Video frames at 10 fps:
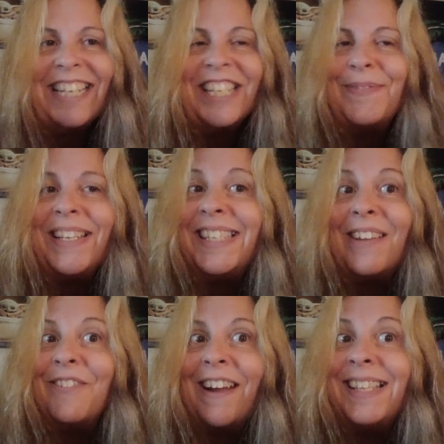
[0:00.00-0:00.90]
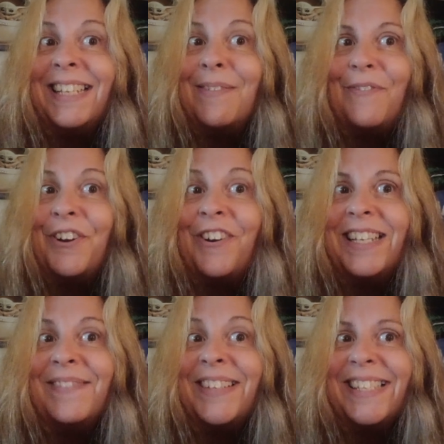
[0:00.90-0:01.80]
just means something great's coming for
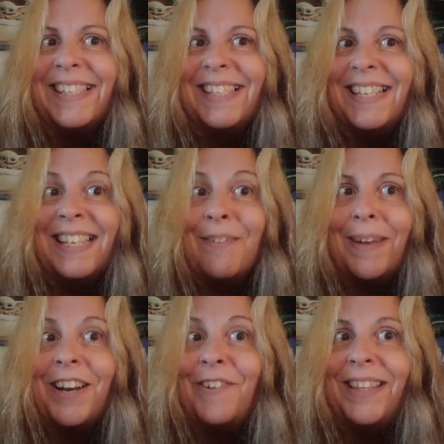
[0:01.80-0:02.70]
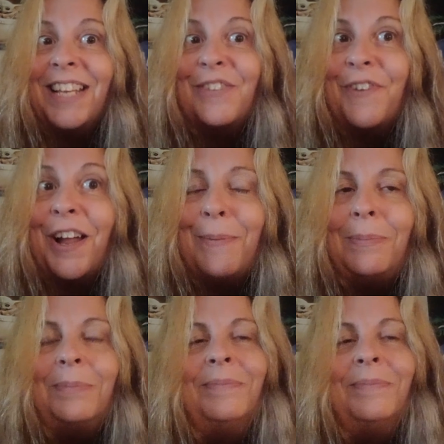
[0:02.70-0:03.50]
Christmas. Does everybody know what that's from?